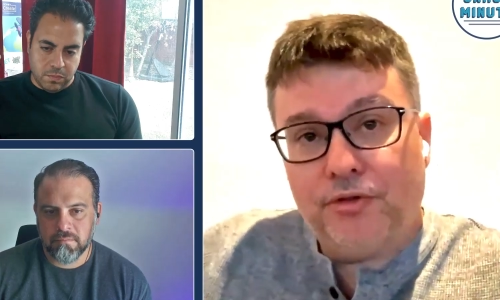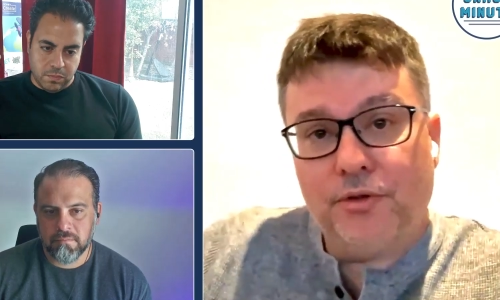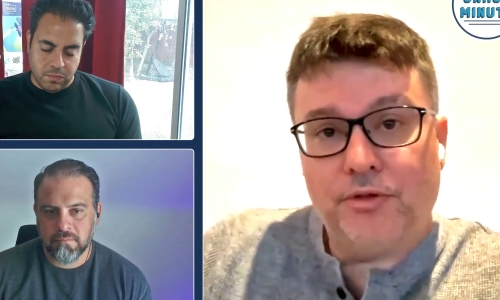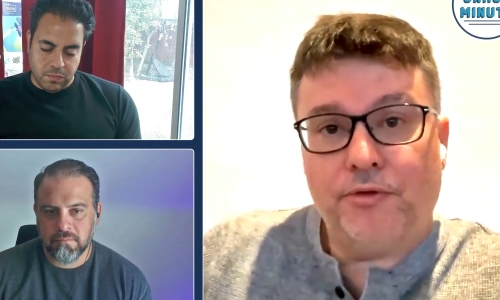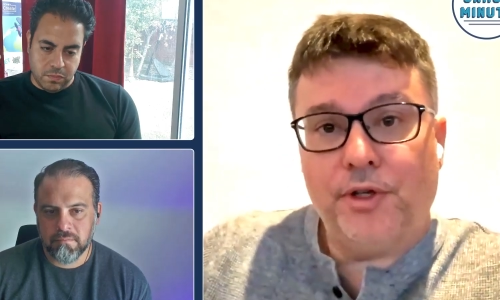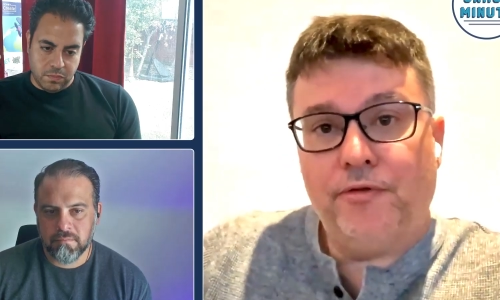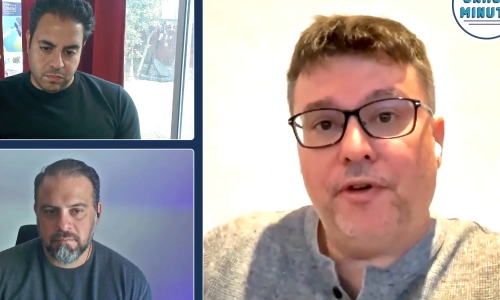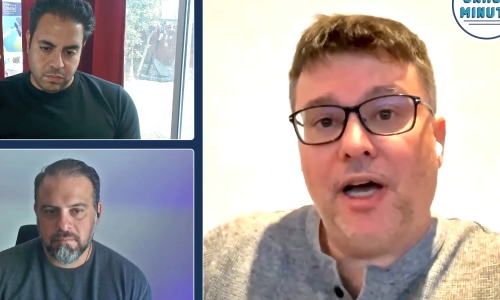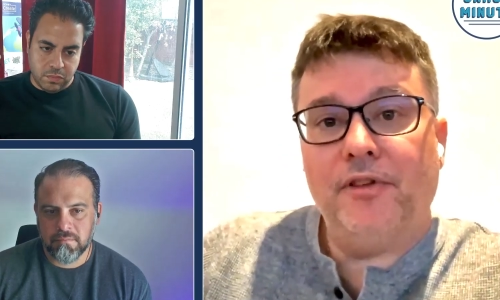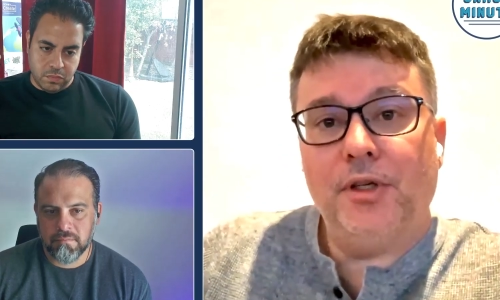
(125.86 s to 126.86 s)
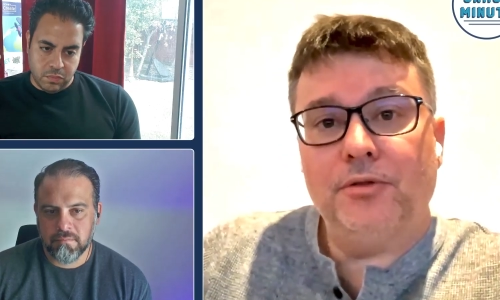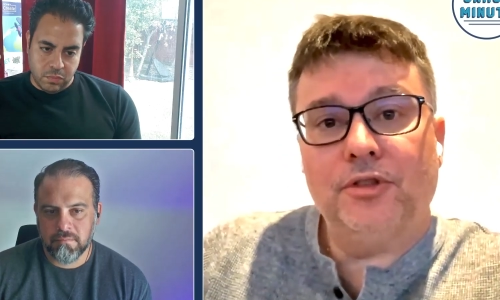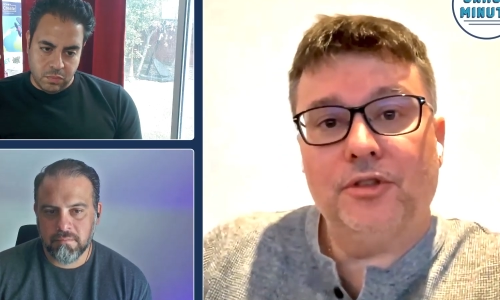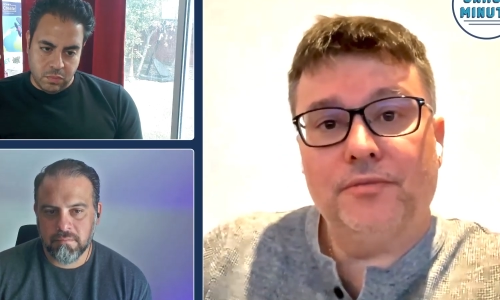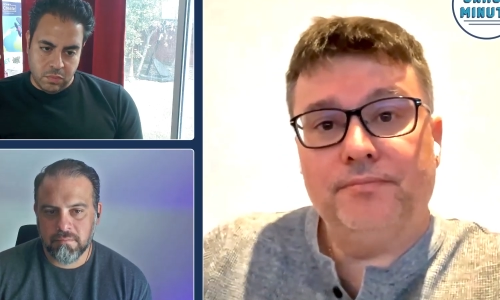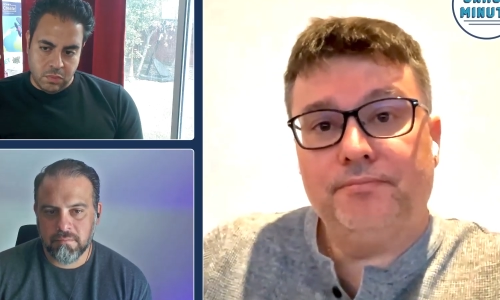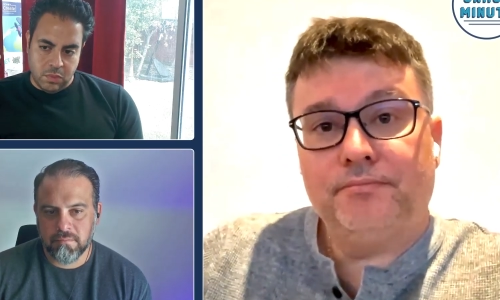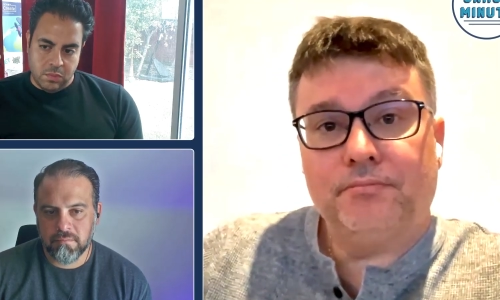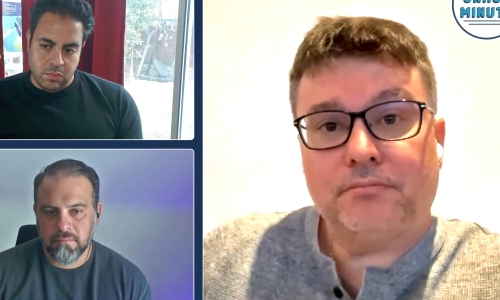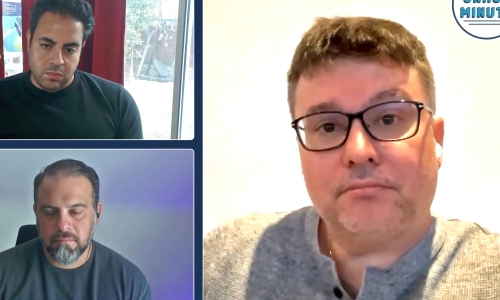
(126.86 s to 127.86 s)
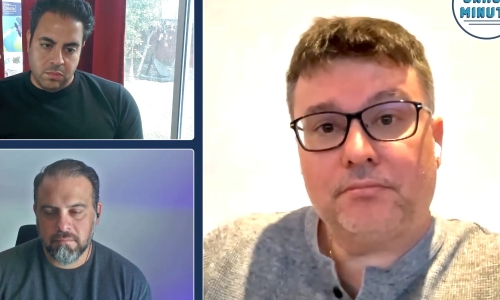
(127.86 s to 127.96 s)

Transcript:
Speaker 1: plus those those free five minutes.